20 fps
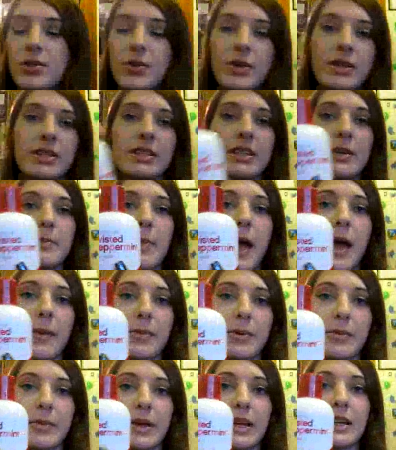Twisted
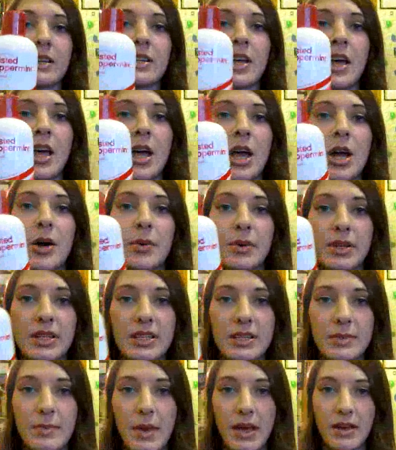Peppermint, which
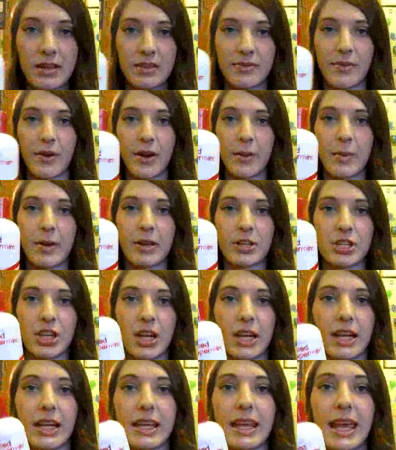smells very much
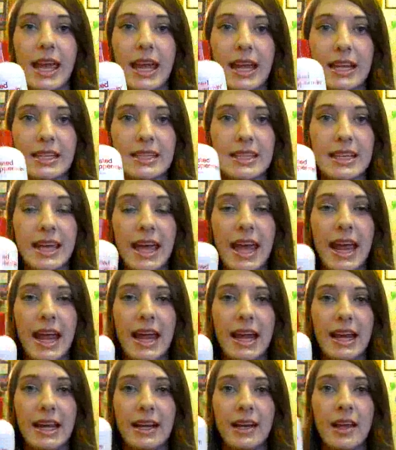like a candy
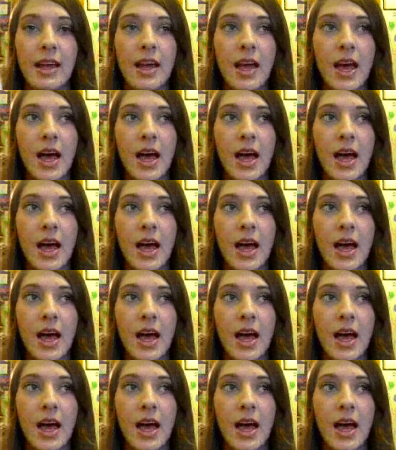cane,